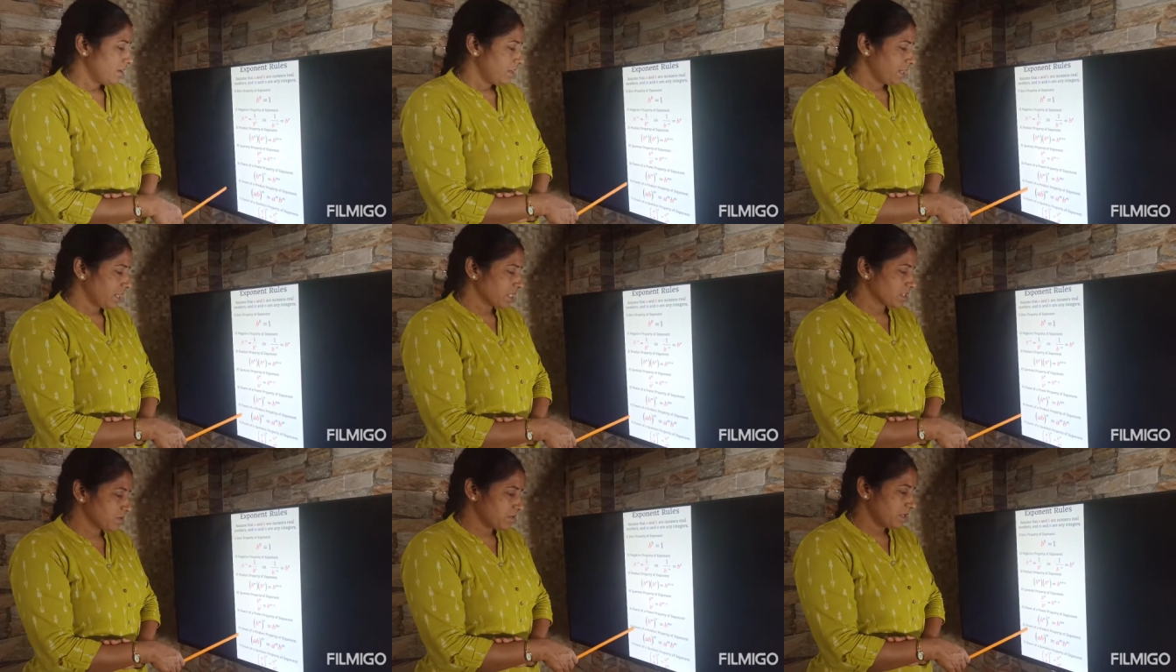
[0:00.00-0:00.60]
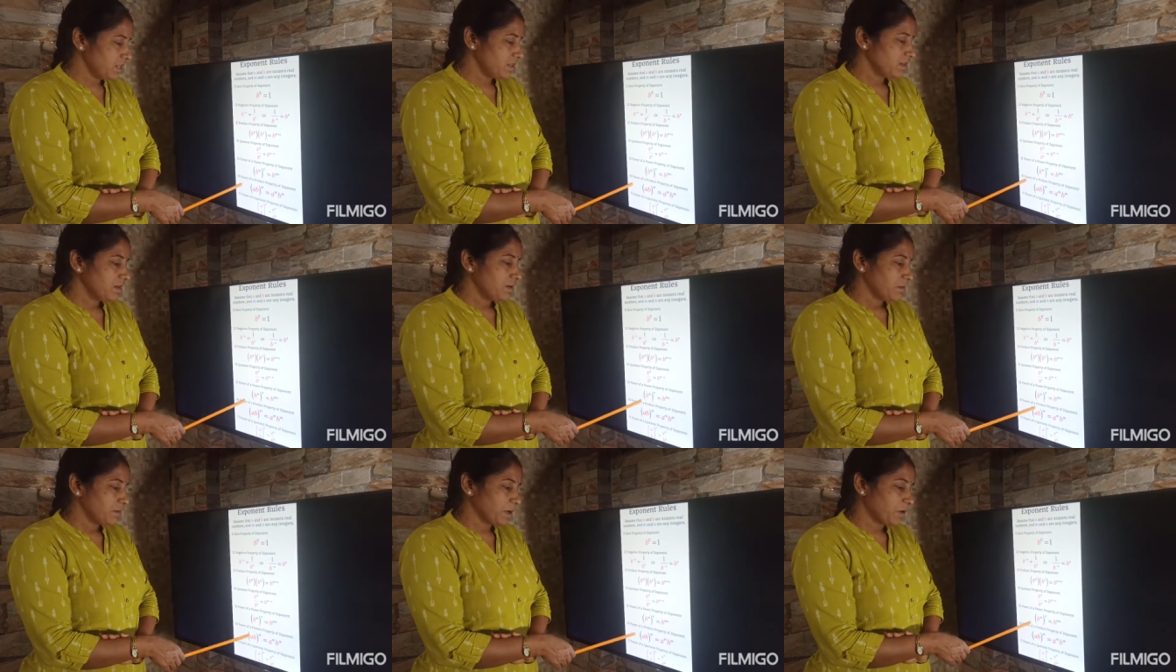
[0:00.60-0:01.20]
Next one,
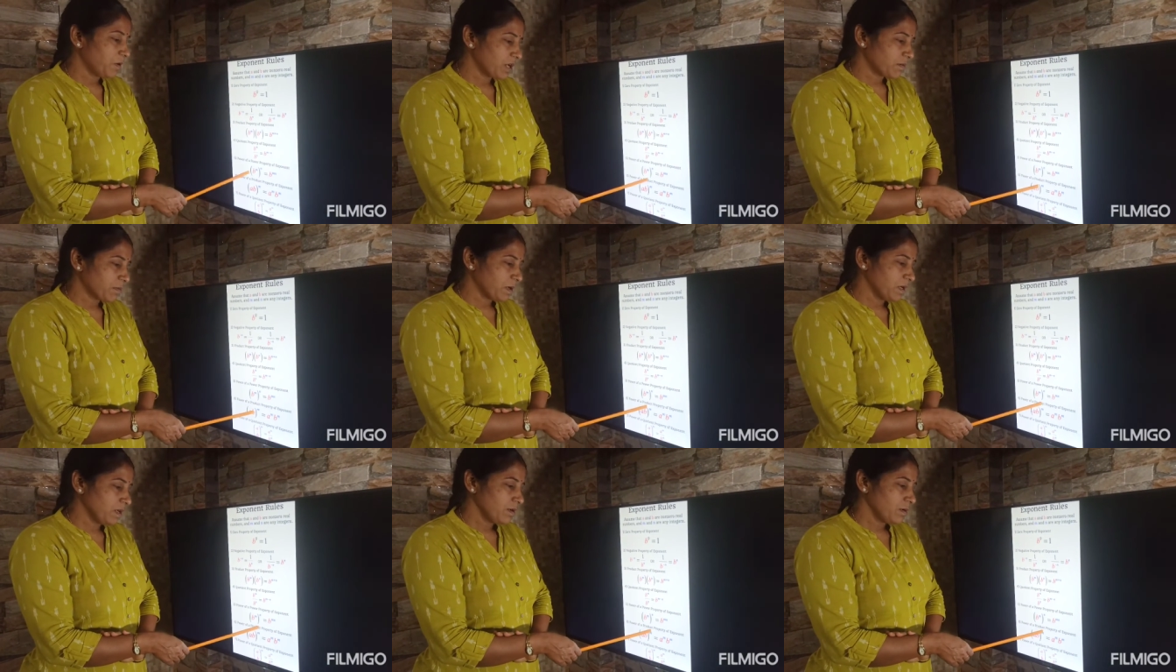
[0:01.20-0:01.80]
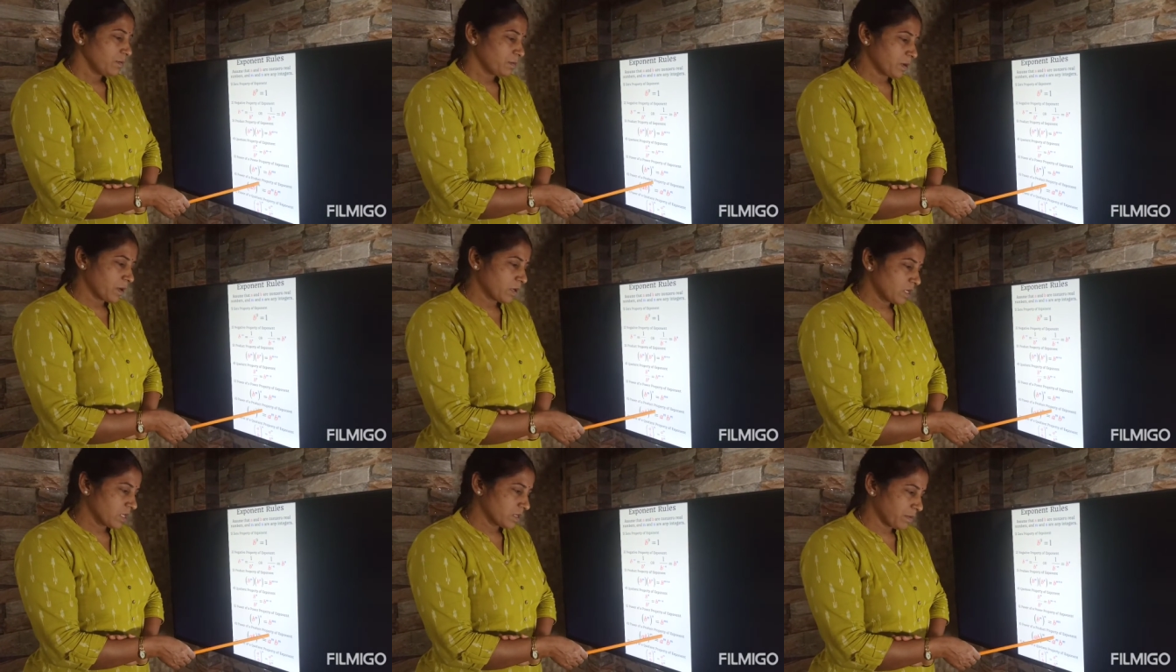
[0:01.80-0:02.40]
power of a
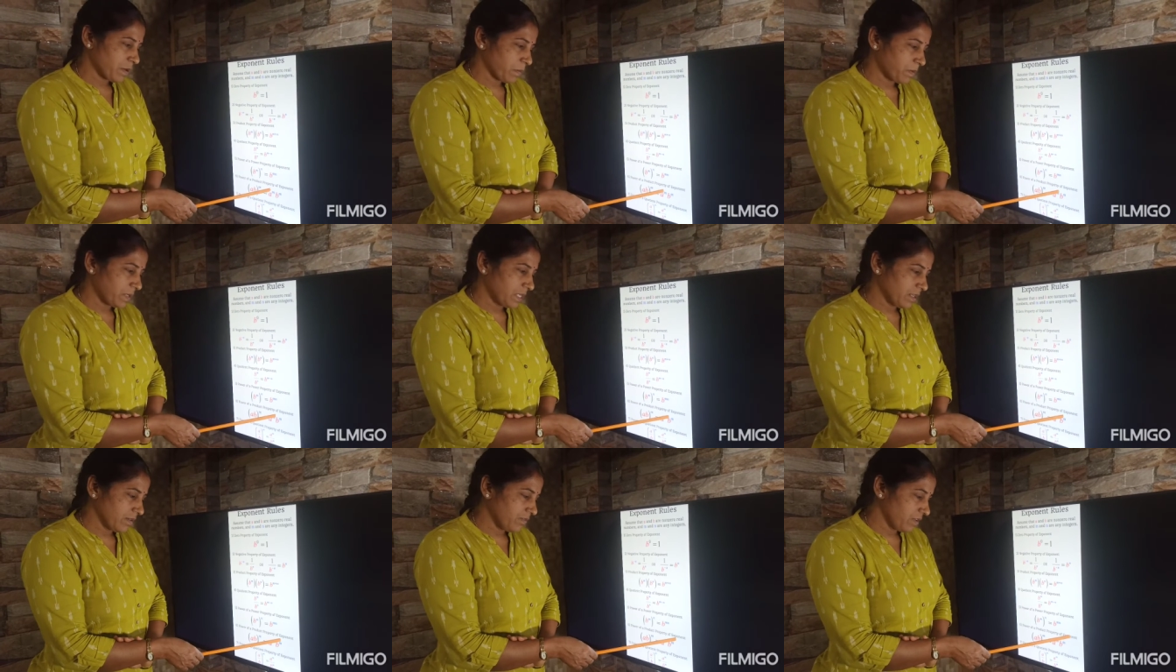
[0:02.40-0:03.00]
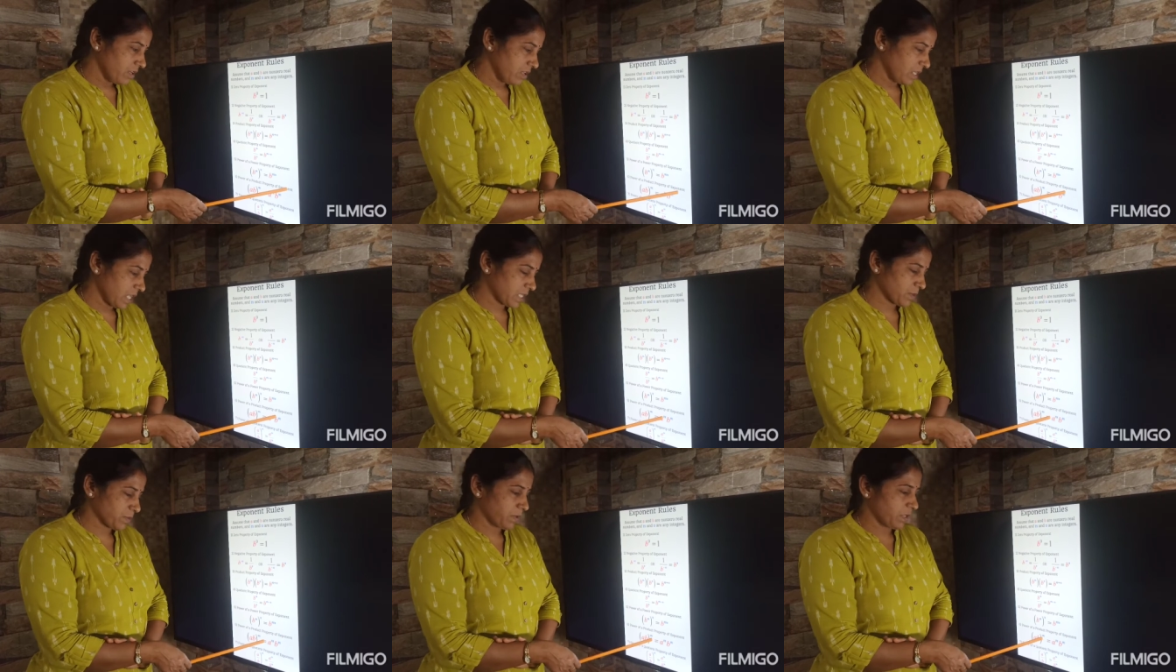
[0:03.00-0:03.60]
product property of
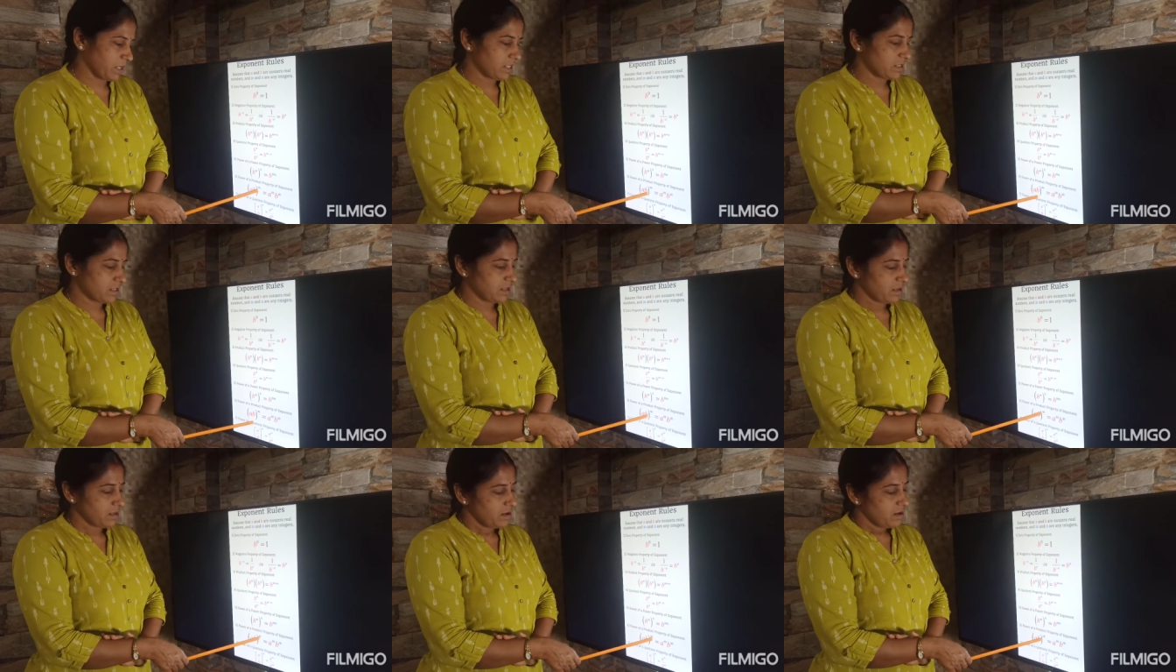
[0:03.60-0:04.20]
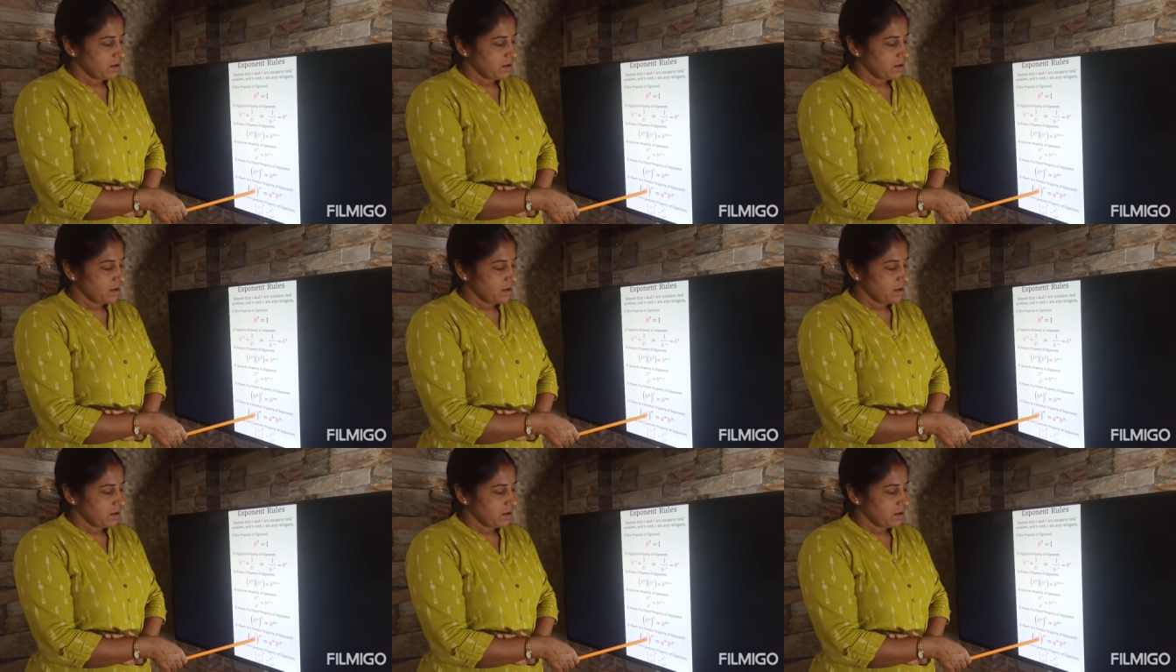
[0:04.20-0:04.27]
exponents.